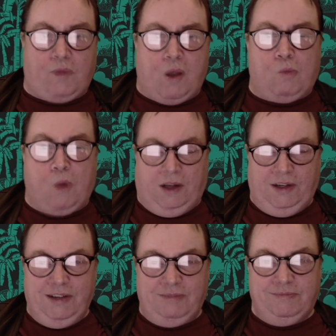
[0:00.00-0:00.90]

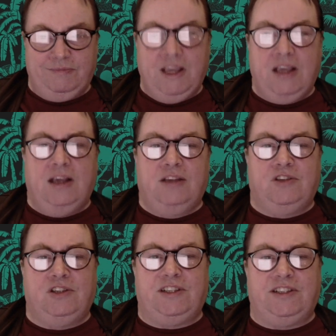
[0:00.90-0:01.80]
1,
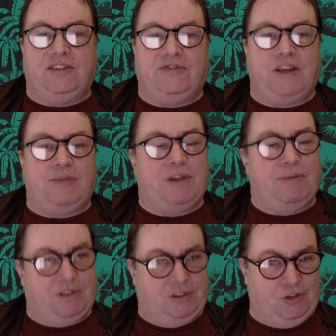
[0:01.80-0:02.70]
13th of
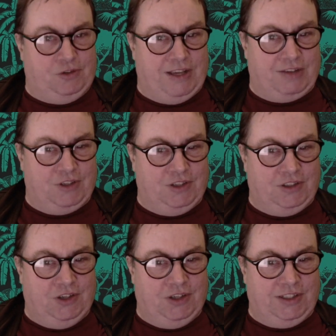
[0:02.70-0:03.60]
September
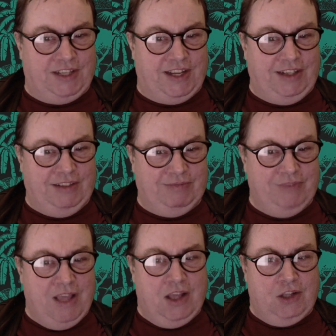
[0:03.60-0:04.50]
2019.
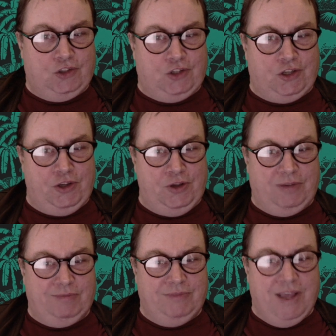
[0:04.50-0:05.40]
2,
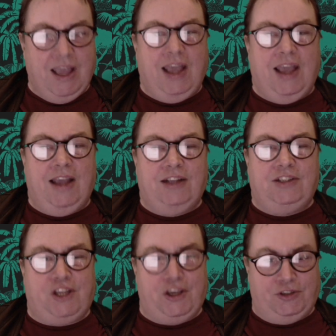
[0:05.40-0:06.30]

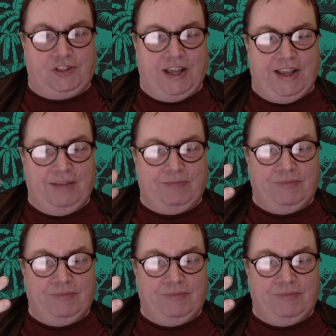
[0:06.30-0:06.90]
Tuesday.